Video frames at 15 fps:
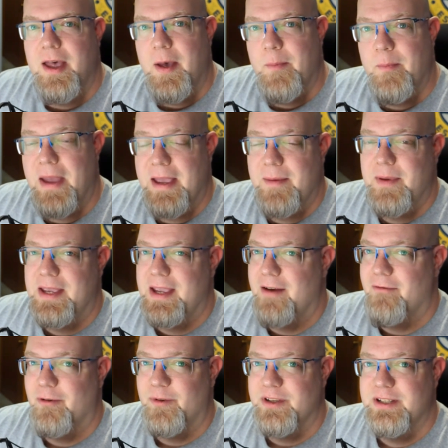maybe
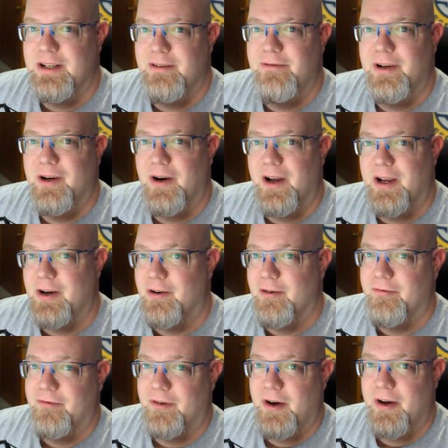everyone's going to figure out you're a
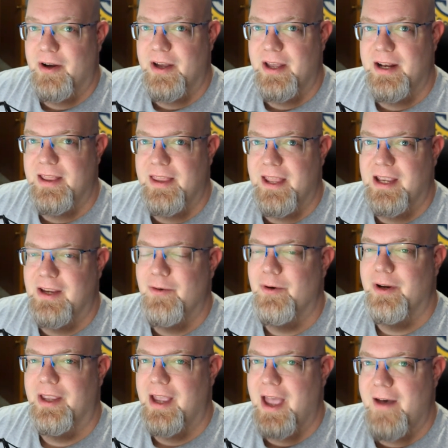fraud and that you
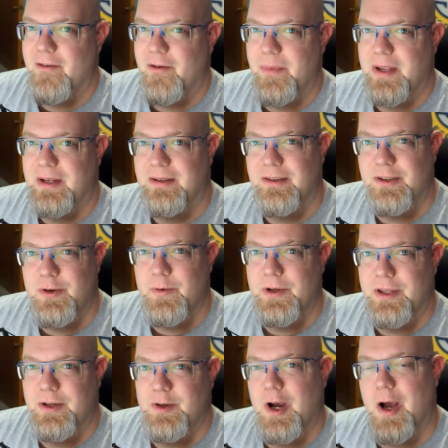really haven't been doing
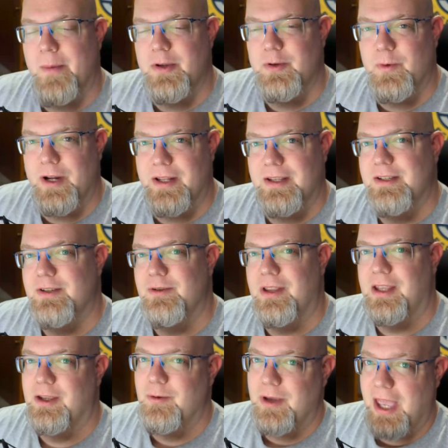the job as well as you
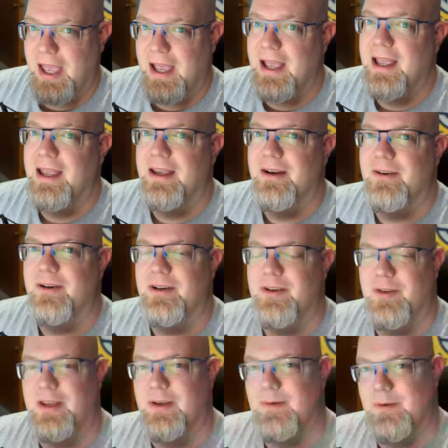think you can, or you
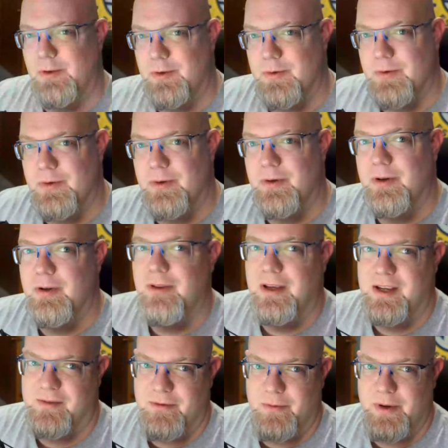think you should, or you think
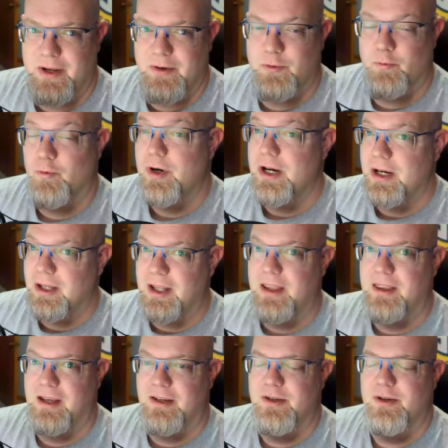everyone else really
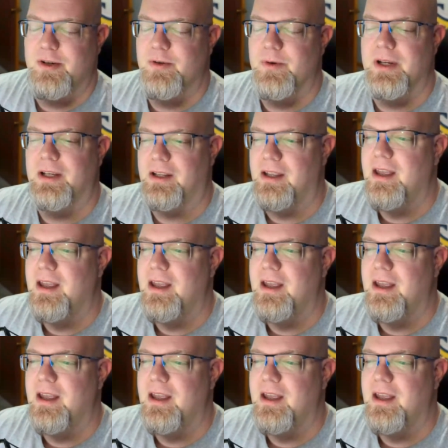thinks you're doing.